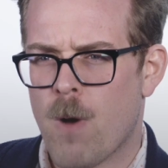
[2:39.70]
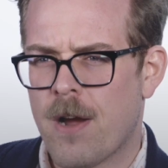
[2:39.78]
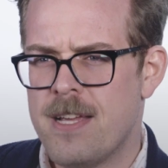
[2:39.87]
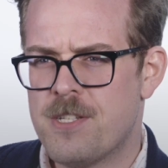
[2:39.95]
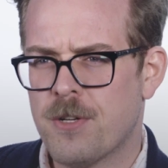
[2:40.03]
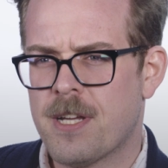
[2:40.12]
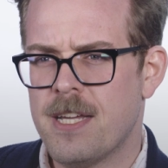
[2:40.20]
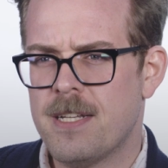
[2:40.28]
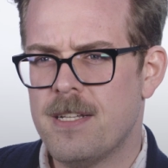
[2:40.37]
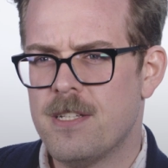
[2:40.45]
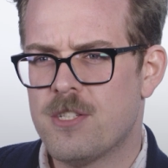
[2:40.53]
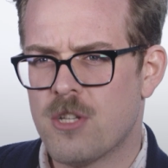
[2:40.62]
where he took
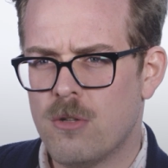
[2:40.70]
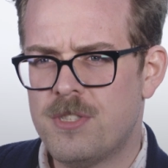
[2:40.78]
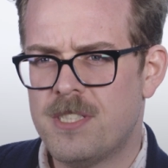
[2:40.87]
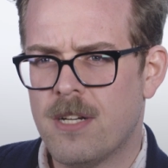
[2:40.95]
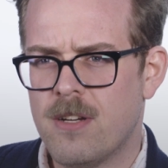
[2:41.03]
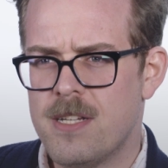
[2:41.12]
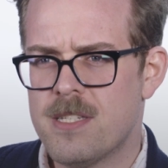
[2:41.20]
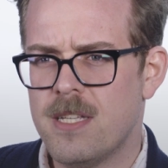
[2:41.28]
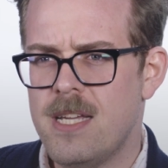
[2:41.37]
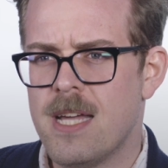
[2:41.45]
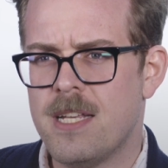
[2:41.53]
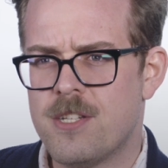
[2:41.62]
it so
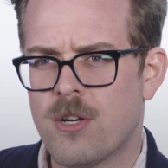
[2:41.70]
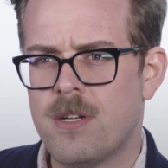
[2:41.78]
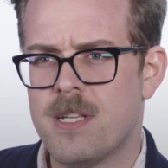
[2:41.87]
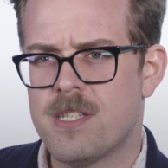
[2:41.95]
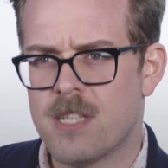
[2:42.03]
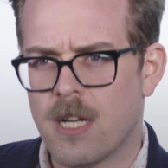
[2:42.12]
seriously and he turned in